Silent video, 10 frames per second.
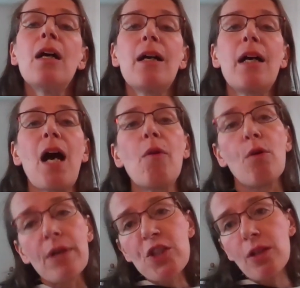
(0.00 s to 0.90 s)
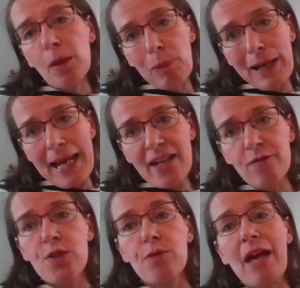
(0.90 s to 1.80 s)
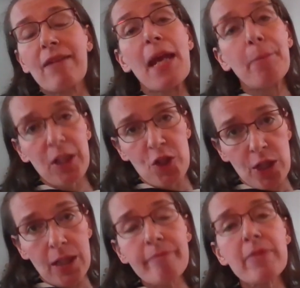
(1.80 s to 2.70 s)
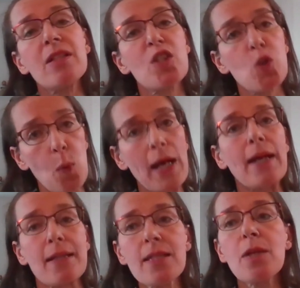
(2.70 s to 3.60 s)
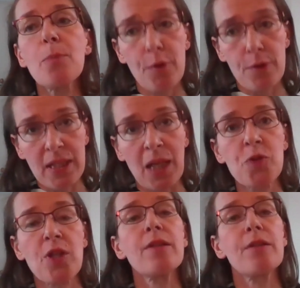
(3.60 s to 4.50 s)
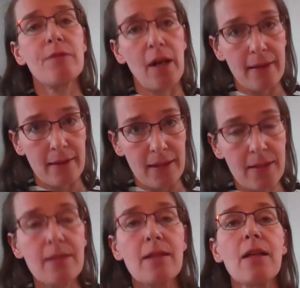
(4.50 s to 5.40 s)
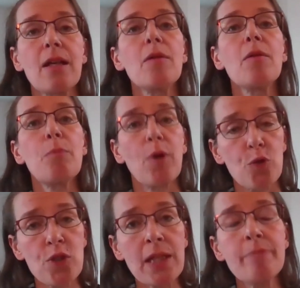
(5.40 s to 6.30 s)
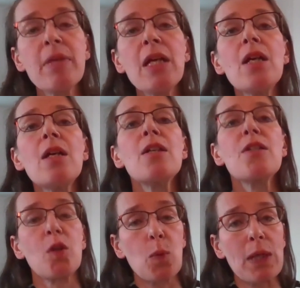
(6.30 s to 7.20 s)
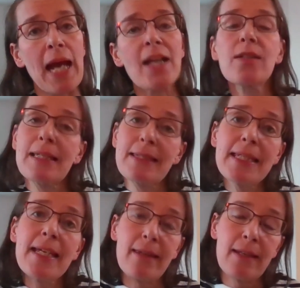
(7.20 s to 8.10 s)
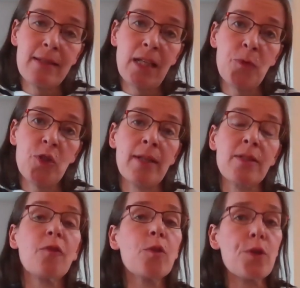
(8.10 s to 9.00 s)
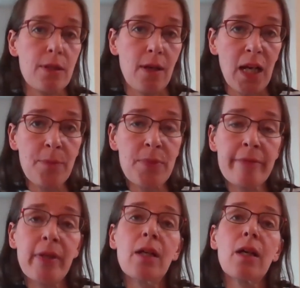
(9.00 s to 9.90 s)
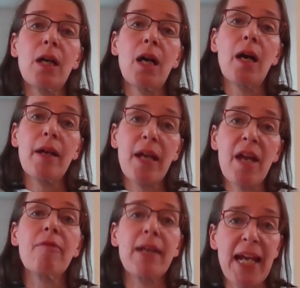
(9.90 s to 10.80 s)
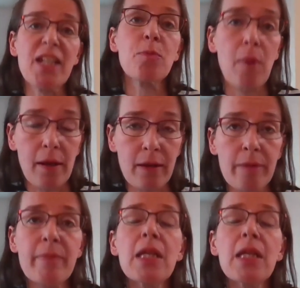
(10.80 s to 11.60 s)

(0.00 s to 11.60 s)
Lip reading: Our original plan was to have MEG twice per subject during this project. So we are actually seeing this subject 4 times every 8 months.